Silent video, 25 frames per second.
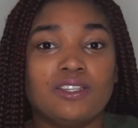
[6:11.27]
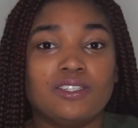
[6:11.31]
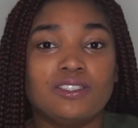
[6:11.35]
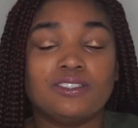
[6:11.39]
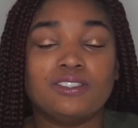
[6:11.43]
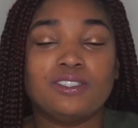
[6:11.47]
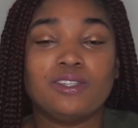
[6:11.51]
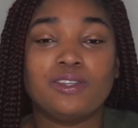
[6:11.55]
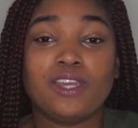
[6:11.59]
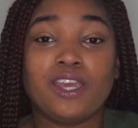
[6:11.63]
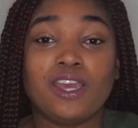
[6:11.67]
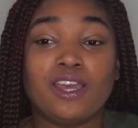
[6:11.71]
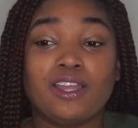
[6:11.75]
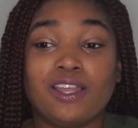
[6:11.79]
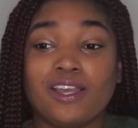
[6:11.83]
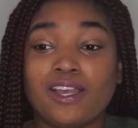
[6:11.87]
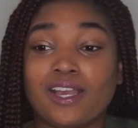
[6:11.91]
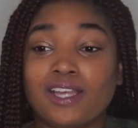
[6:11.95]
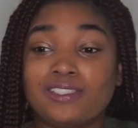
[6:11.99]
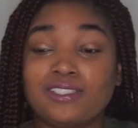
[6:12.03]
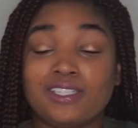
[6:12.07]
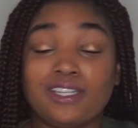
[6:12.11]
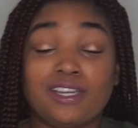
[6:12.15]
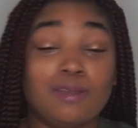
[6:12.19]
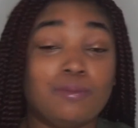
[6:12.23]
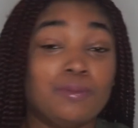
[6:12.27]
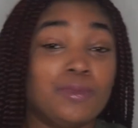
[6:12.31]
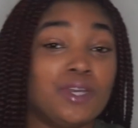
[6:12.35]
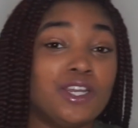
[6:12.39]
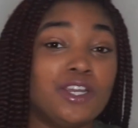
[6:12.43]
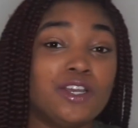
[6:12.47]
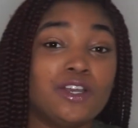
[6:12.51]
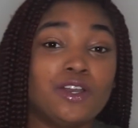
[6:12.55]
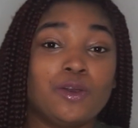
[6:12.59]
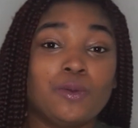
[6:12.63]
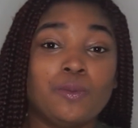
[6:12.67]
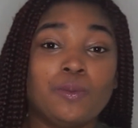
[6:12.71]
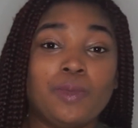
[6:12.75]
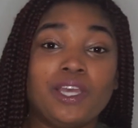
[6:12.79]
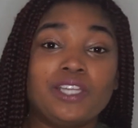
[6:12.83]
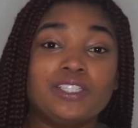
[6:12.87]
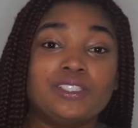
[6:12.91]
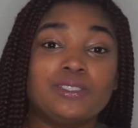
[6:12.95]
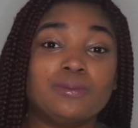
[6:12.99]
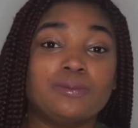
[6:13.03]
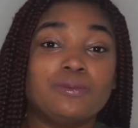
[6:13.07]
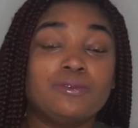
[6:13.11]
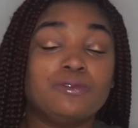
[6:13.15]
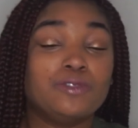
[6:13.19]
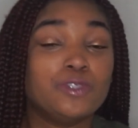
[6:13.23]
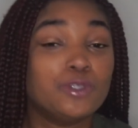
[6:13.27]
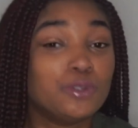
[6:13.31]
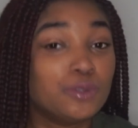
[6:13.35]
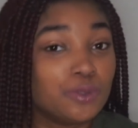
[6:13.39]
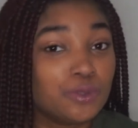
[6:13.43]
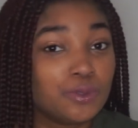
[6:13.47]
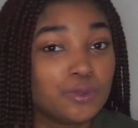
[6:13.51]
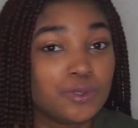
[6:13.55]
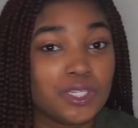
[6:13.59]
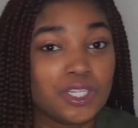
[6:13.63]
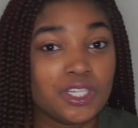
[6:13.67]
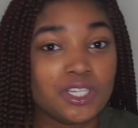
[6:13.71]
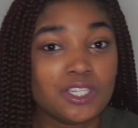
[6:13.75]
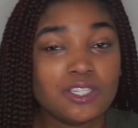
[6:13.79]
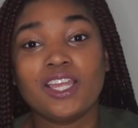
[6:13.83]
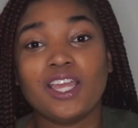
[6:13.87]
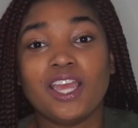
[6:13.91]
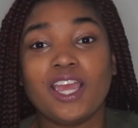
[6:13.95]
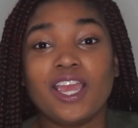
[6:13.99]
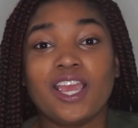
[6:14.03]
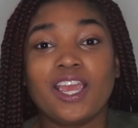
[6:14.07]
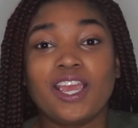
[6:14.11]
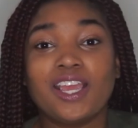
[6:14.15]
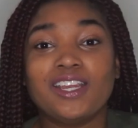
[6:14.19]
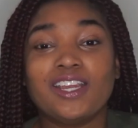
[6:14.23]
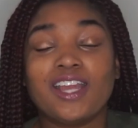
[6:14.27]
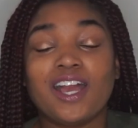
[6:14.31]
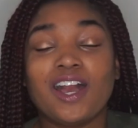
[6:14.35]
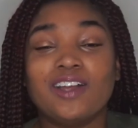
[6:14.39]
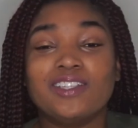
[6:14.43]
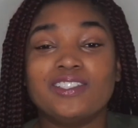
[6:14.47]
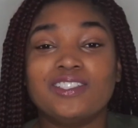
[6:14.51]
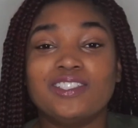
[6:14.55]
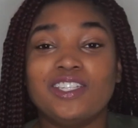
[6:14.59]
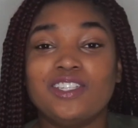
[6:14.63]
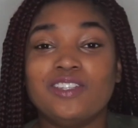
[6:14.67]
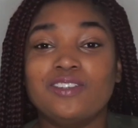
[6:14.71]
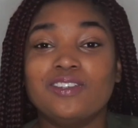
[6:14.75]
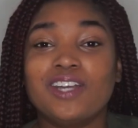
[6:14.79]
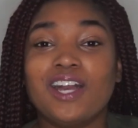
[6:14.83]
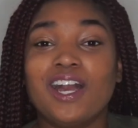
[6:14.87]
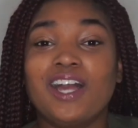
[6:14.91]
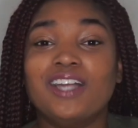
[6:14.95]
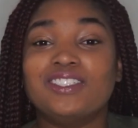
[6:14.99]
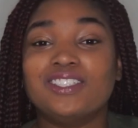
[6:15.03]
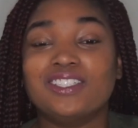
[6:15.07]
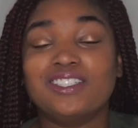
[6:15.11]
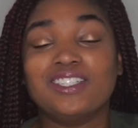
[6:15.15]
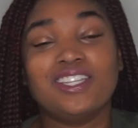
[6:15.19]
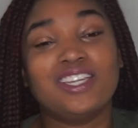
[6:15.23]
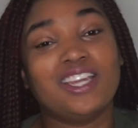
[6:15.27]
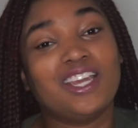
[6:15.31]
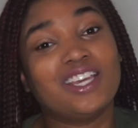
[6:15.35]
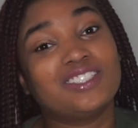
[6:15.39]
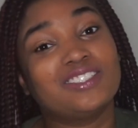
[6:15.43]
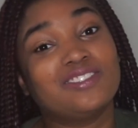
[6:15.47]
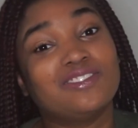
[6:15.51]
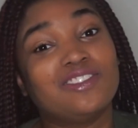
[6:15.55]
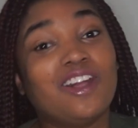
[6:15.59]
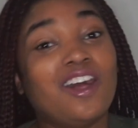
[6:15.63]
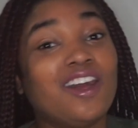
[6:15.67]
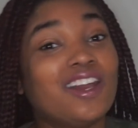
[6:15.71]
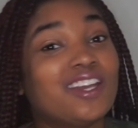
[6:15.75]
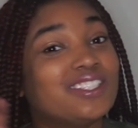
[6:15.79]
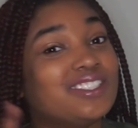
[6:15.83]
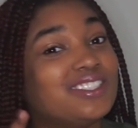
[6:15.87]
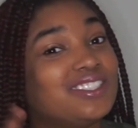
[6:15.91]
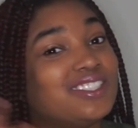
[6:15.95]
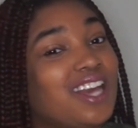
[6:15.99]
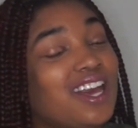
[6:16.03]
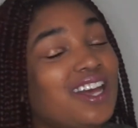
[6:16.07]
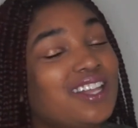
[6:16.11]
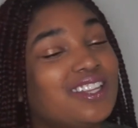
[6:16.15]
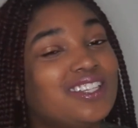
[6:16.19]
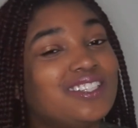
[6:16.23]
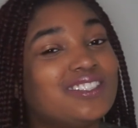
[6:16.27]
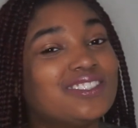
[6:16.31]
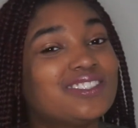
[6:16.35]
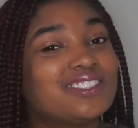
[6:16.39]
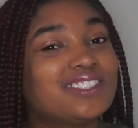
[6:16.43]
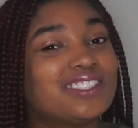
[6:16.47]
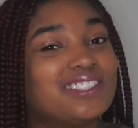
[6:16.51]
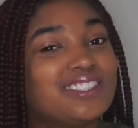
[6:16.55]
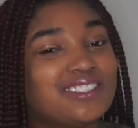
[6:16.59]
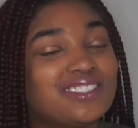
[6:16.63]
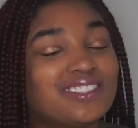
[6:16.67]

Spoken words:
So yeah, like I said, I'm gonna go make some food, and I'll see you guys in the next vlog in Scotland.